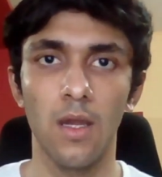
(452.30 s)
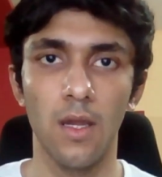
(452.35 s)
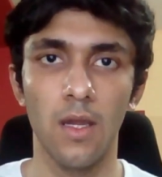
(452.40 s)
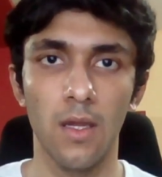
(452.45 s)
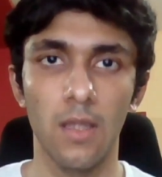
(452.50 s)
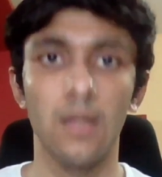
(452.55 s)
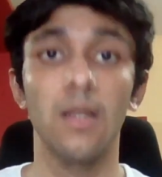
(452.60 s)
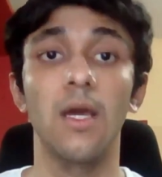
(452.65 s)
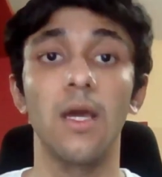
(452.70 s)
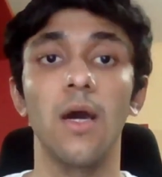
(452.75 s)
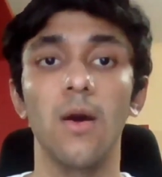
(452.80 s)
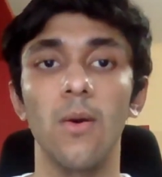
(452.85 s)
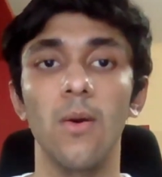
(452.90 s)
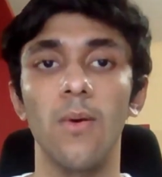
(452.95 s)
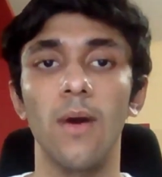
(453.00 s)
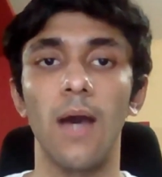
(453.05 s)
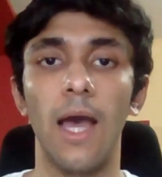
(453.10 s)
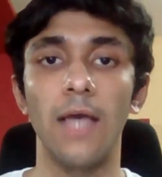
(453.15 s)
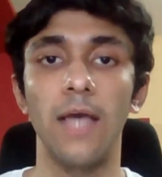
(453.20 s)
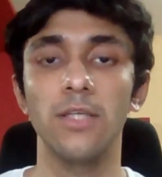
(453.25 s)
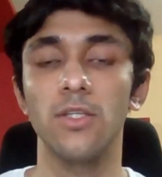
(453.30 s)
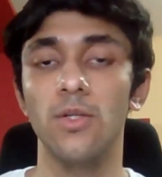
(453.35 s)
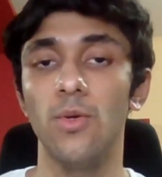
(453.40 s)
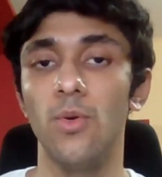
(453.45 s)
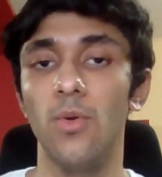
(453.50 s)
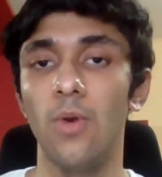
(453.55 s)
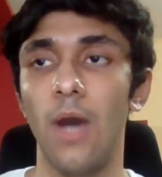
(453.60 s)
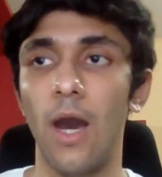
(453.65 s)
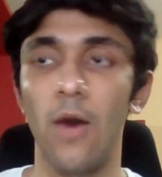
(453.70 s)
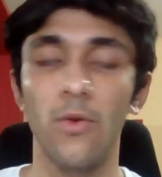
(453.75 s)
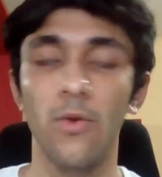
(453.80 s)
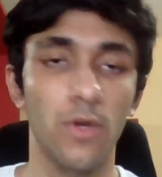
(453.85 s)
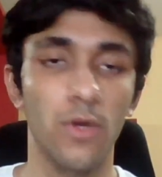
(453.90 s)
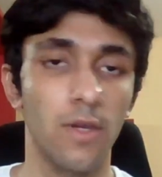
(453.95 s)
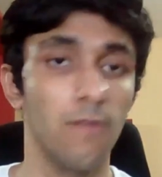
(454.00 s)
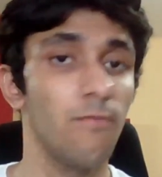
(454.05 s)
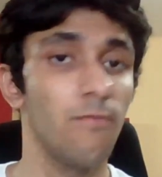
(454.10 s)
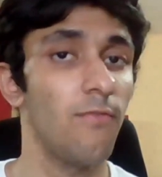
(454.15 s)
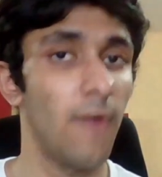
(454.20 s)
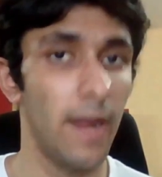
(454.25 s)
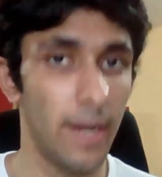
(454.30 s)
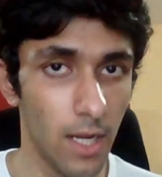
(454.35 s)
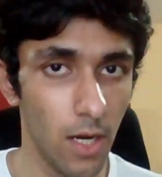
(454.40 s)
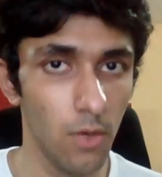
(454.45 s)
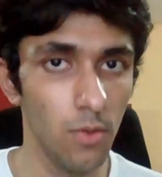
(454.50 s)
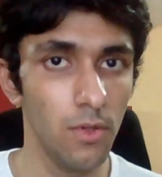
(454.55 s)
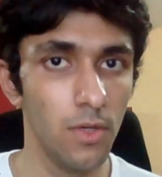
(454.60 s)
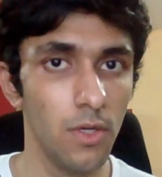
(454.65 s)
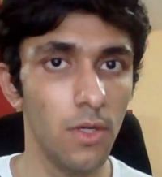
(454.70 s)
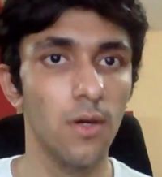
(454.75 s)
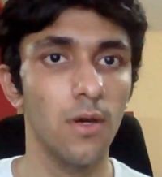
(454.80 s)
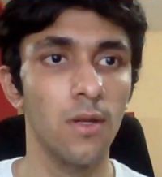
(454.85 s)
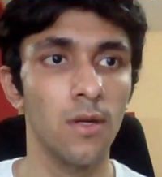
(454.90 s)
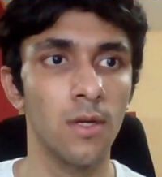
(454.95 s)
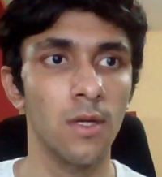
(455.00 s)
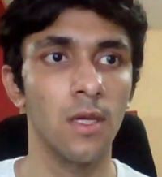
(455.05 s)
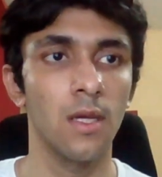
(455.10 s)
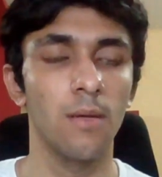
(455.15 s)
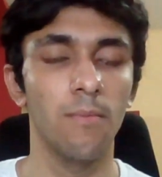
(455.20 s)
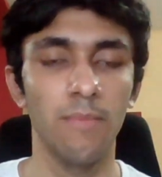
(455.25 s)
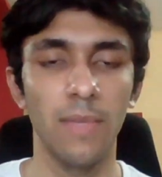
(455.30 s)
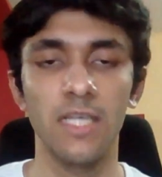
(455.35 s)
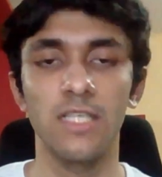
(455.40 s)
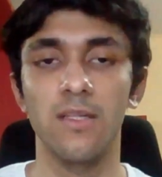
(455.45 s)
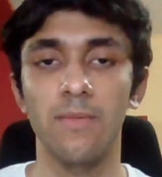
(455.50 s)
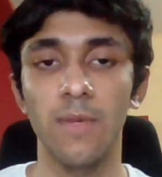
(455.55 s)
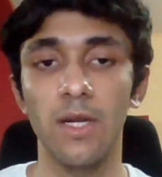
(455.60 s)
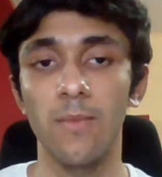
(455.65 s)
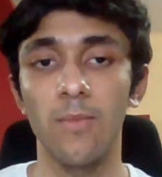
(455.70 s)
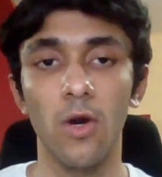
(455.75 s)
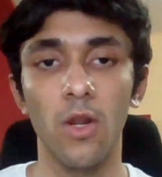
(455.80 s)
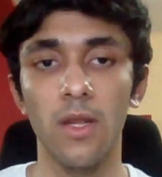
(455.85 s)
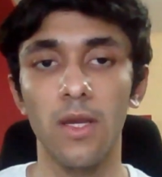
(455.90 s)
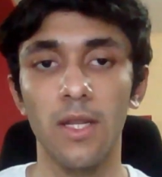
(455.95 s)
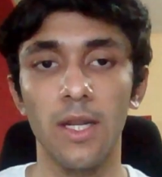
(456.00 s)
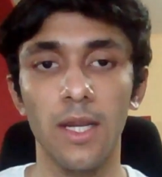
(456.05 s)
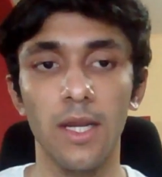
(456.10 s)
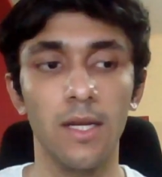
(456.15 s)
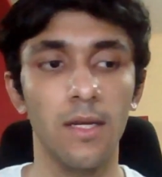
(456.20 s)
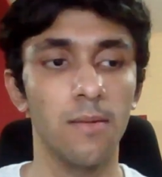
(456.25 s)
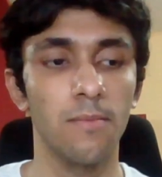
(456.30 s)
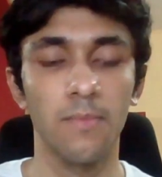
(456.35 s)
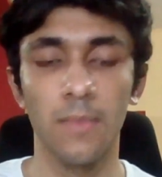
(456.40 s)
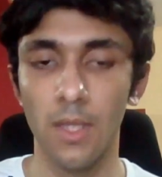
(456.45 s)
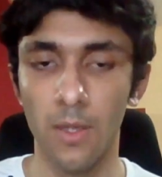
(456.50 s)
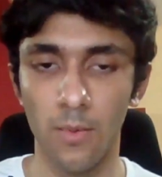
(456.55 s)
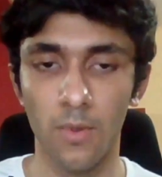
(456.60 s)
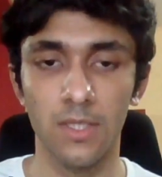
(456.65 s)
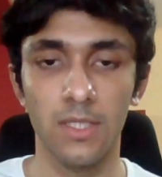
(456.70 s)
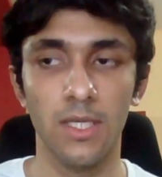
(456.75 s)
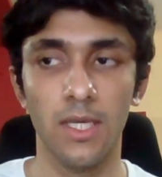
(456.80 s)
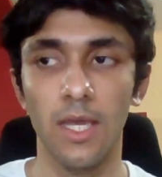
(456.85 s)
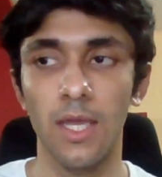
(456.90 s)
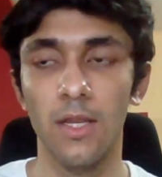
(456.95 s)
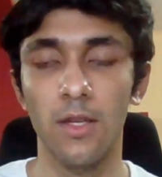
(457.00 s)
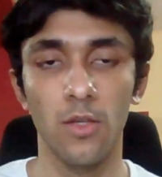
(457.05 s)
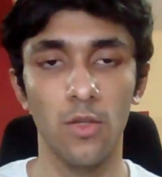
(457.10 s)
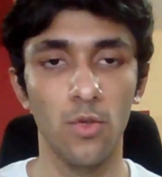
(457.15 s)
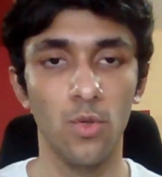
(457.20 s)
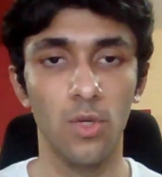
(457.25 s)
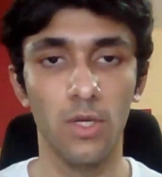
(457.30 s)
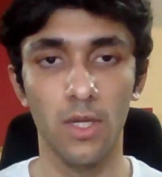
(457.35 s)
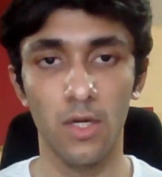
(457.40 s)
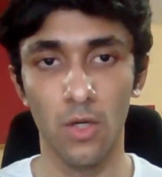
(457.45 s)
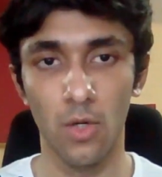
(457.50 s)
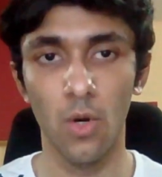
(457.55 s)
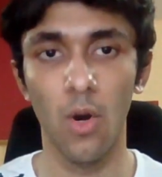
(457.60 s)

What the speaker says: Now, as to how you can find out your basal metabolic rate, once again, you can go